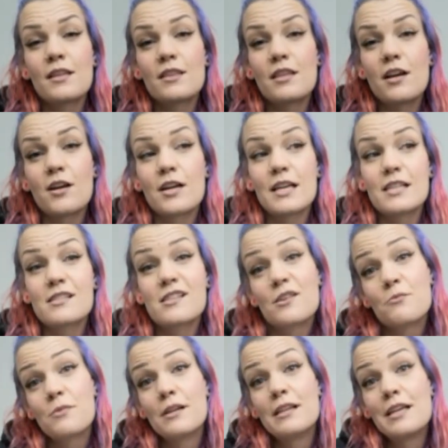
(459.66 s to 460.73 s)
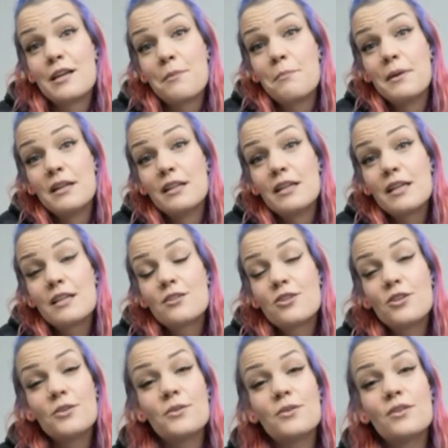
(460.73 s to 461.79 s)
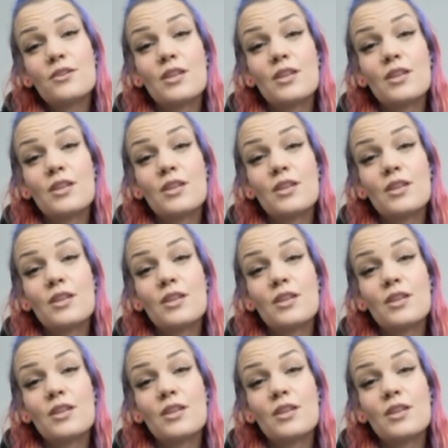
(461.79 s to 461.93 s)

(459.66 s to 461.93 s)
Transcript: there isn't really an ability to.